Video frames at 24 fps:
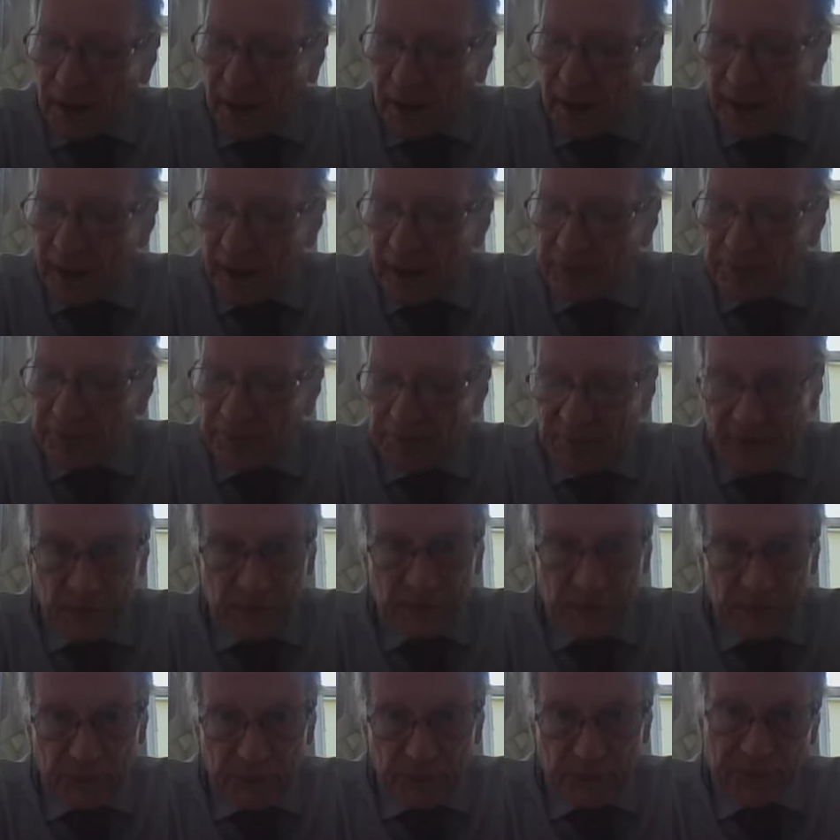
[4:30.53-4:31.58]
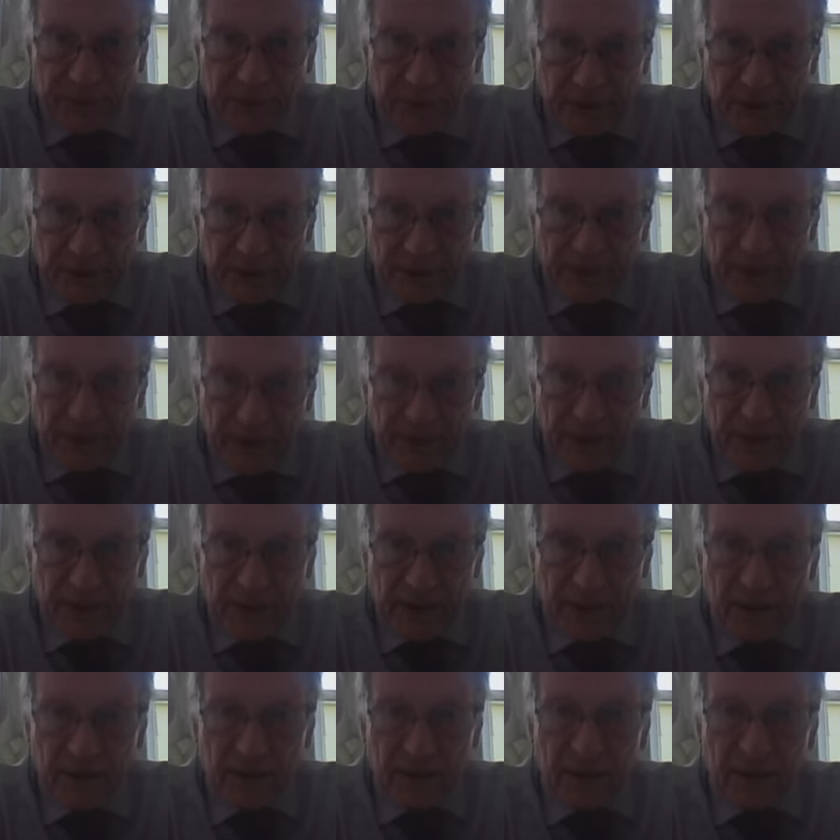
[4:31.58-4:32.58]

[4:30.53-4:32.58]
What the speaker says: and for him it was very, very